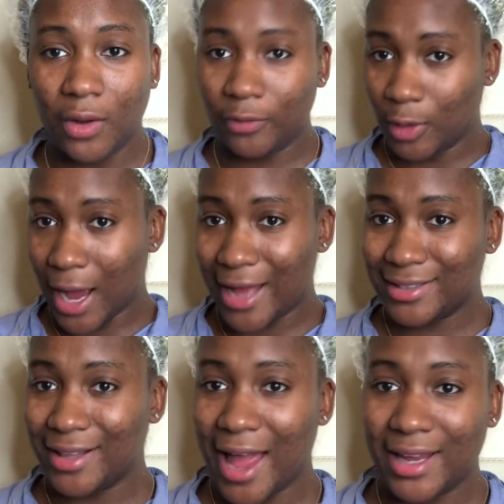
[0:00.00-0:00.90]
If you
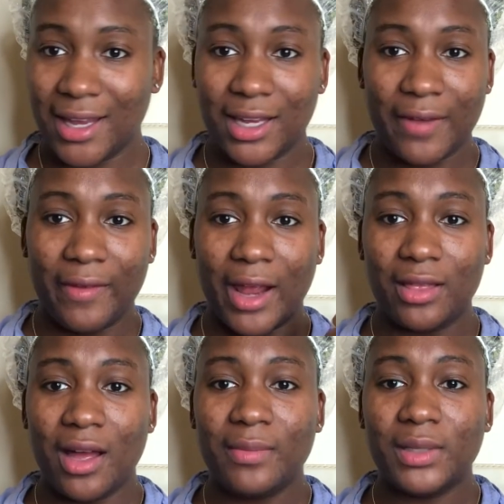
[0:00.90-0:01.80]
guys like it, give it a
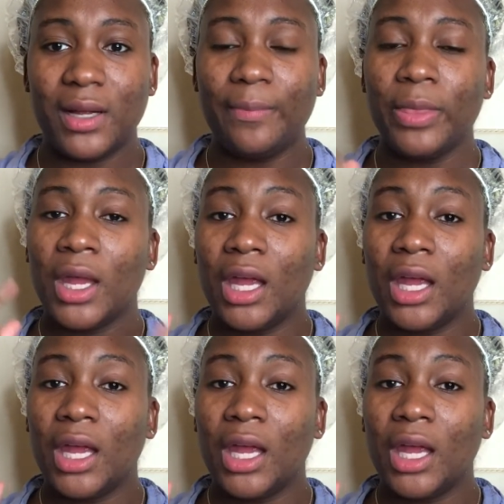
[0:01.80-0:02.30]
thumbs up.